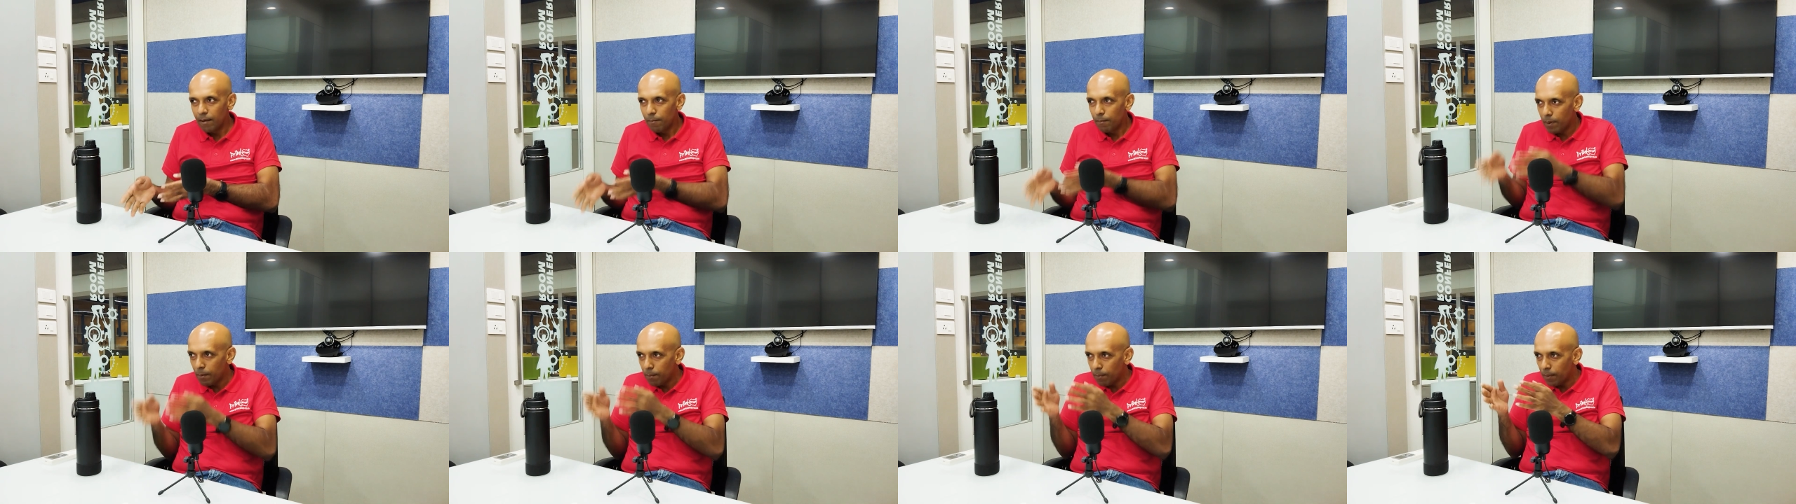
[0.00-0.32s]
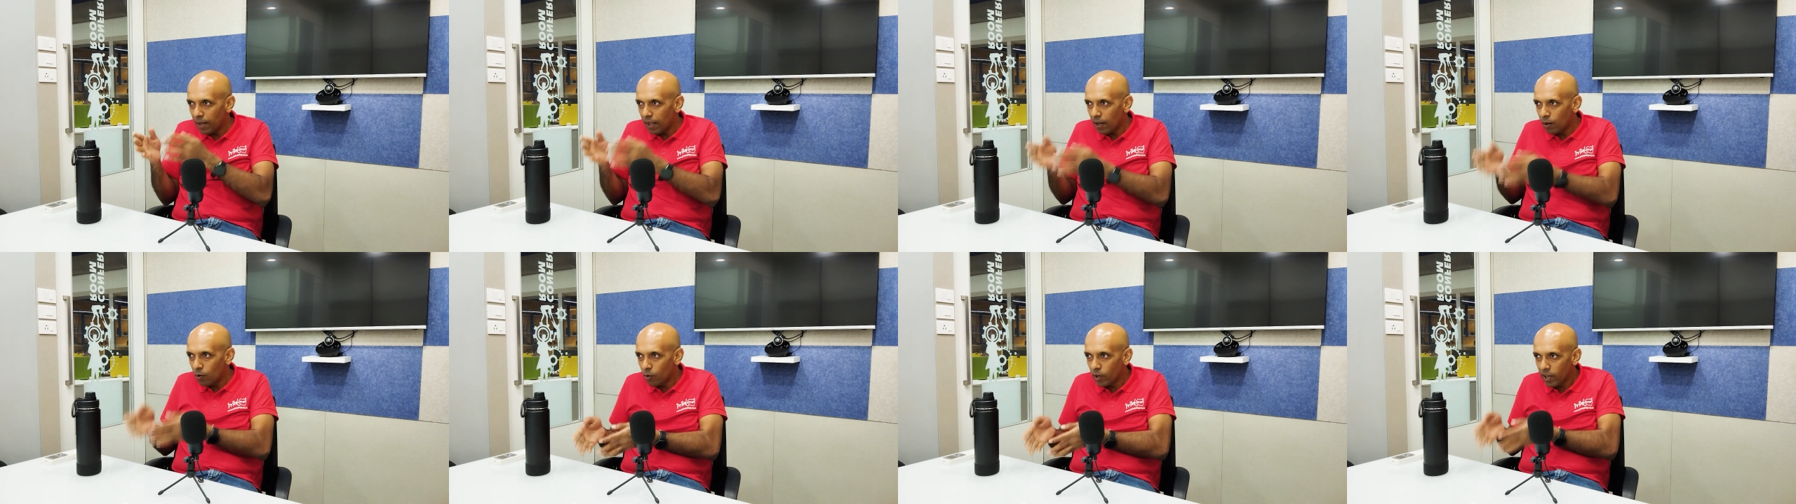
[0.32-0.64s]
People
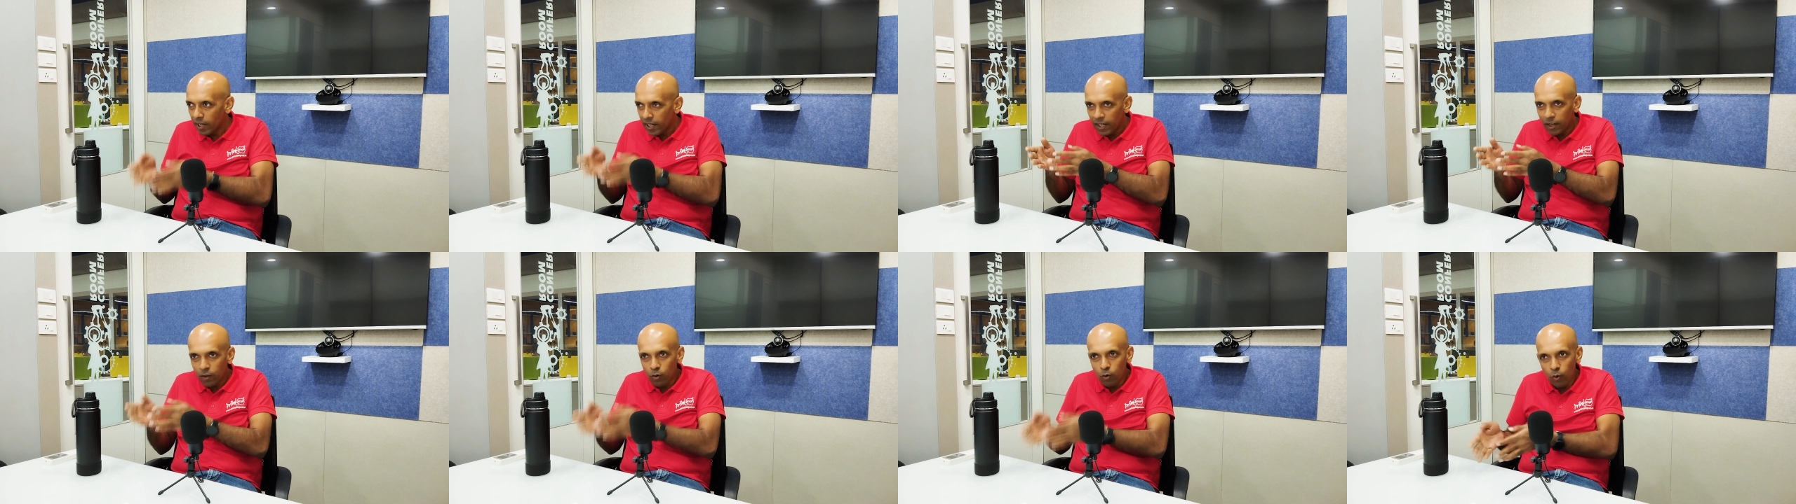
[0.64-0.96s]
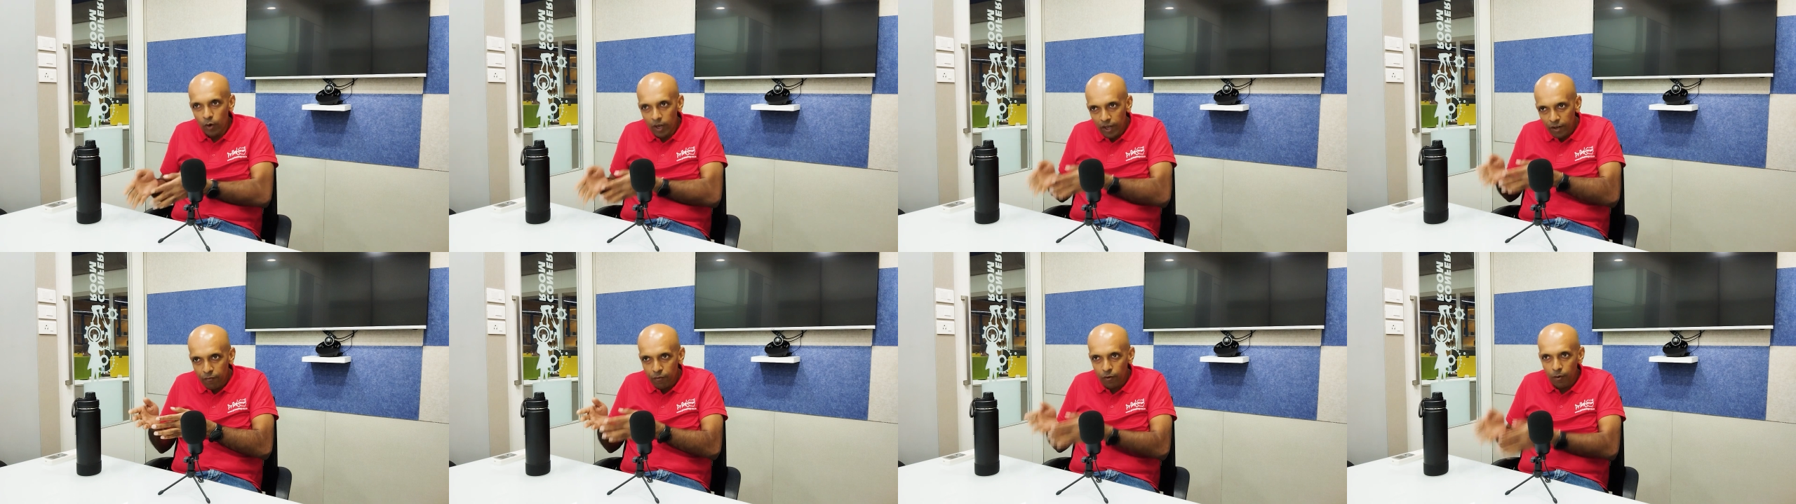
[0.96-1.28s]
are looking at
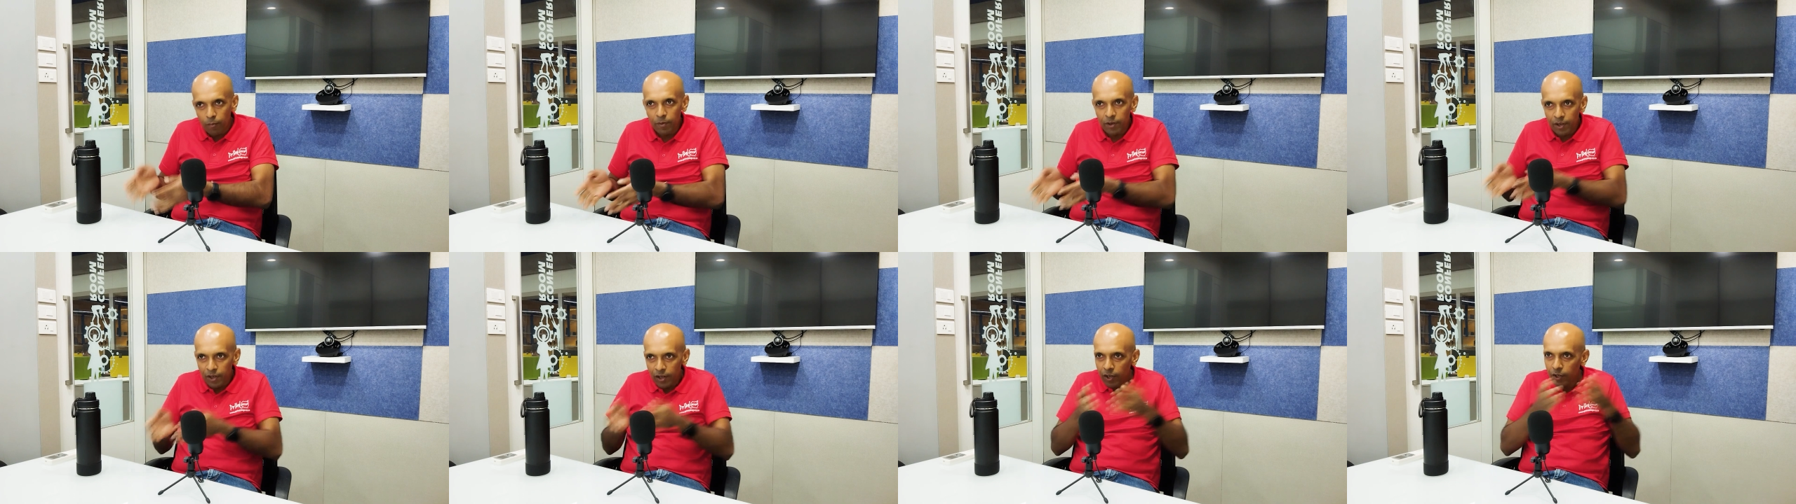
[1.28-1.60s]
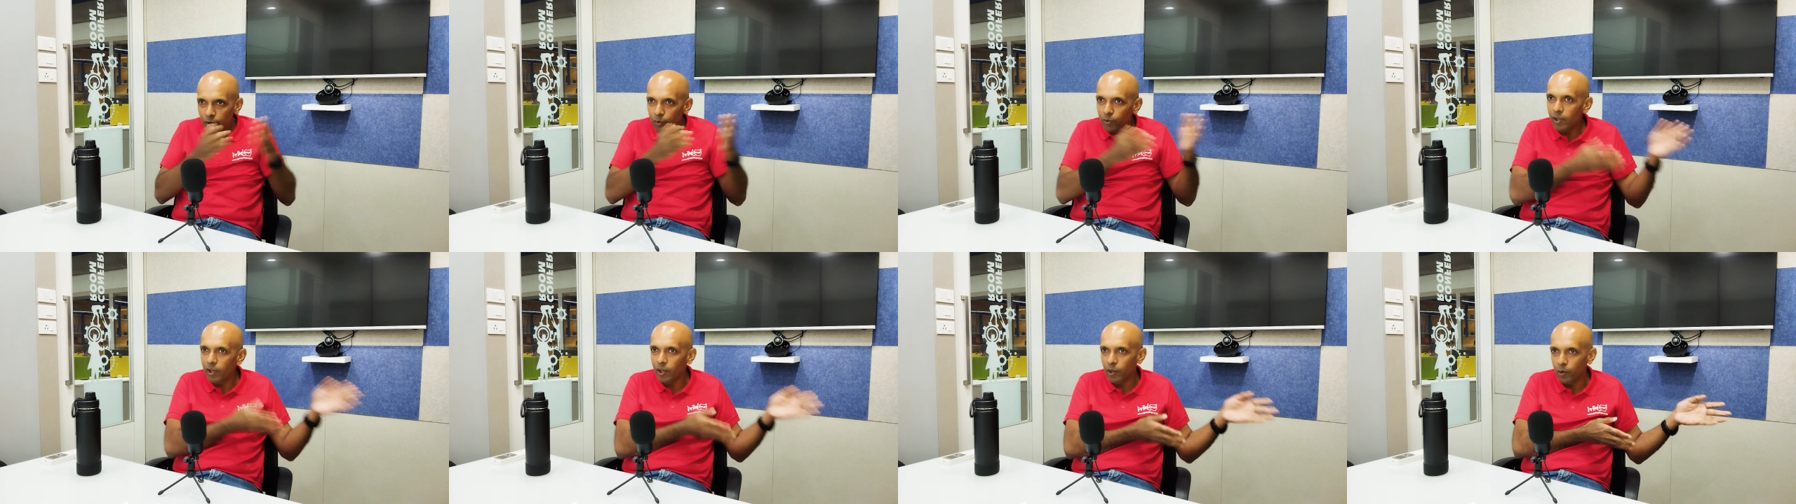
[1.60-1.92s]
going from here to
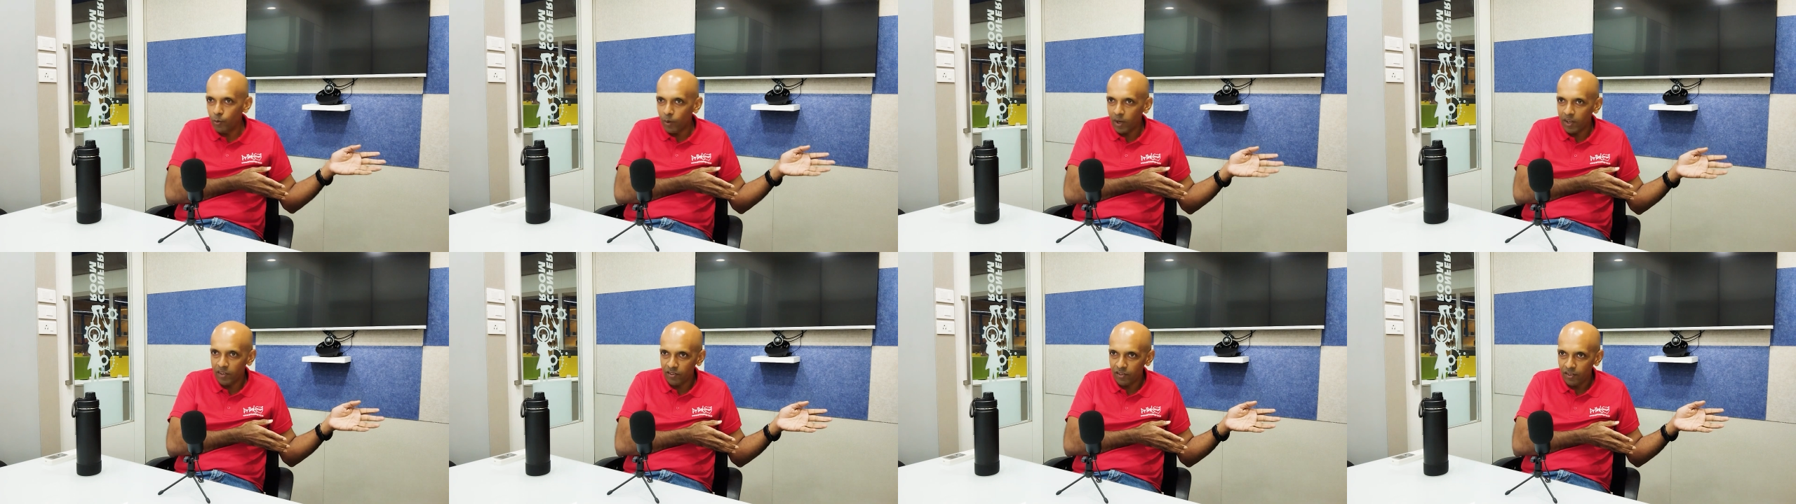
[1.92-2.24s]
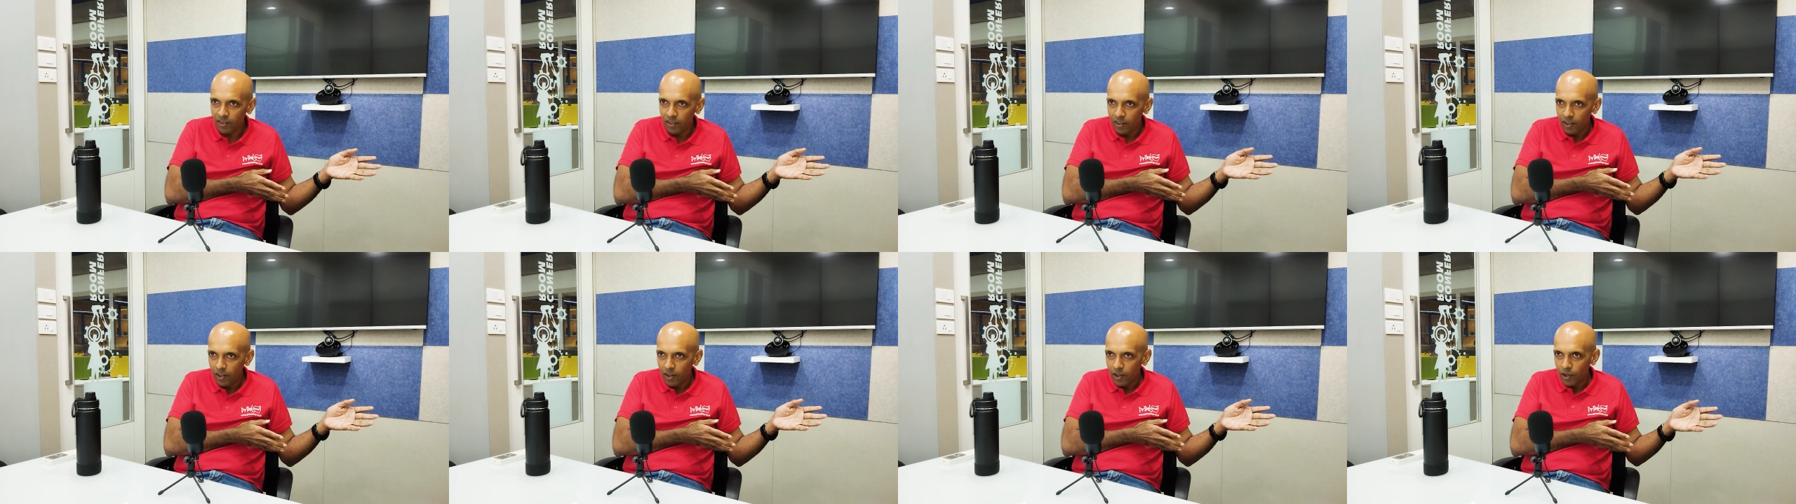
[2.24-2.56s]
the US.
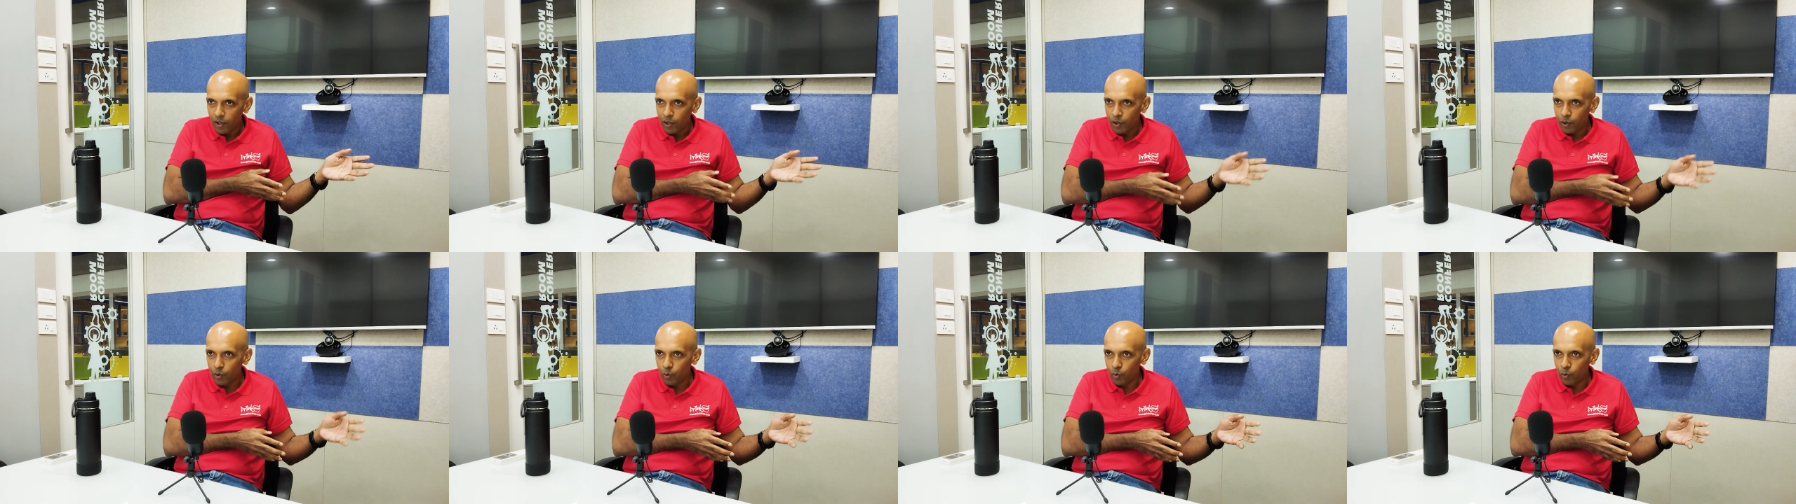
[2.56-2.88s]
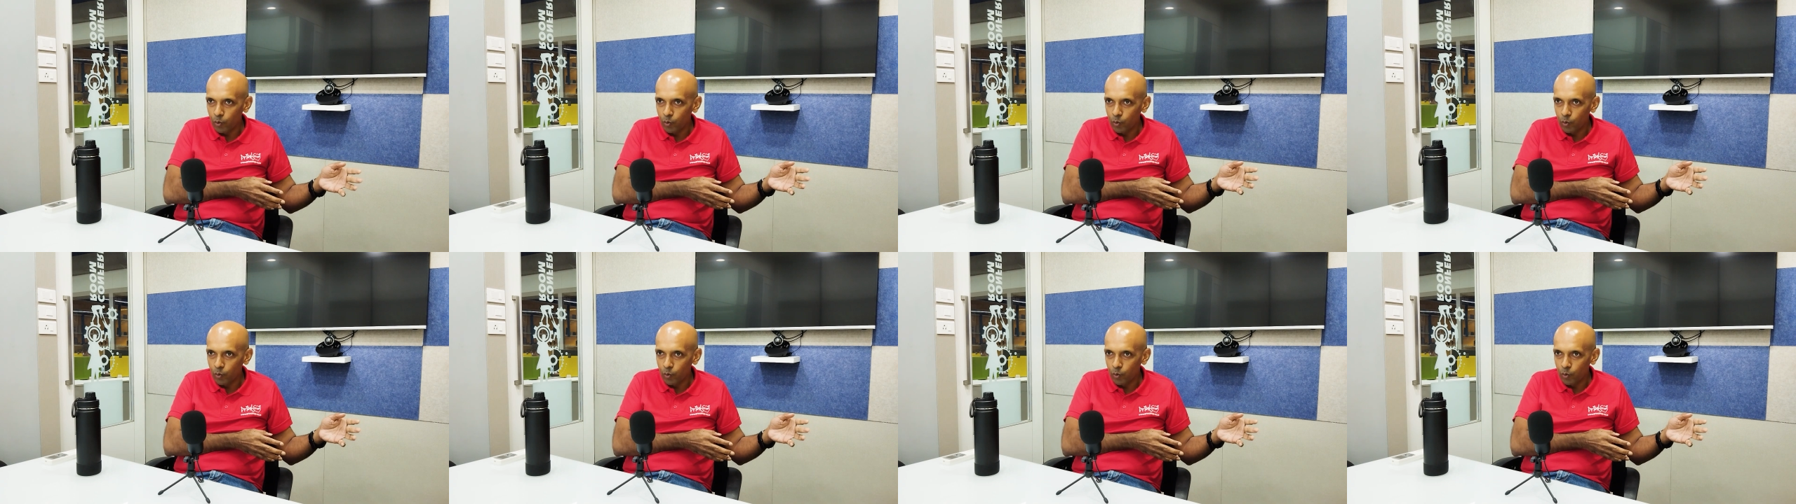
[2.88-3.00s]
You